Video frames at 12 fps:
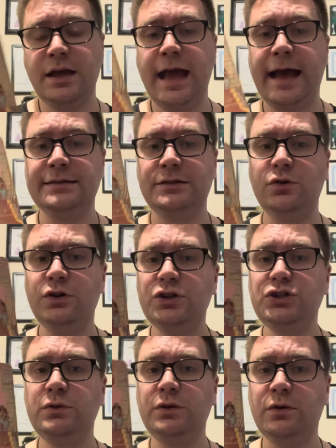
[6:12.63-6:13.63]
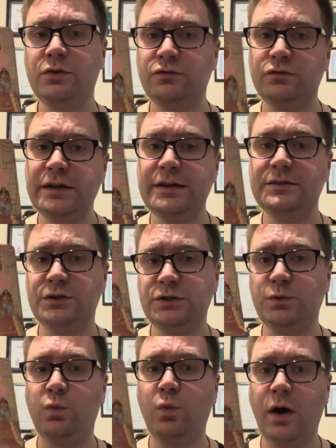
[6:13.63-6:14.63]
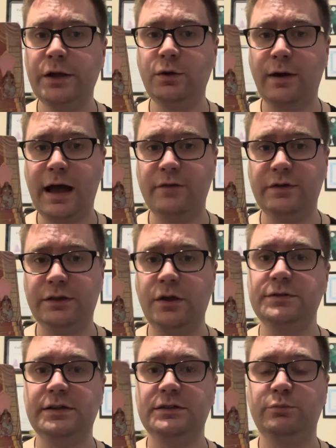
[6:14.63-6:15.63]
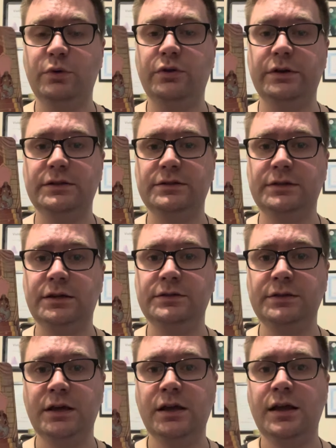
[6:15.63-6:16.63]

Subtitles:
as long as you know the reasons why you're having those experiences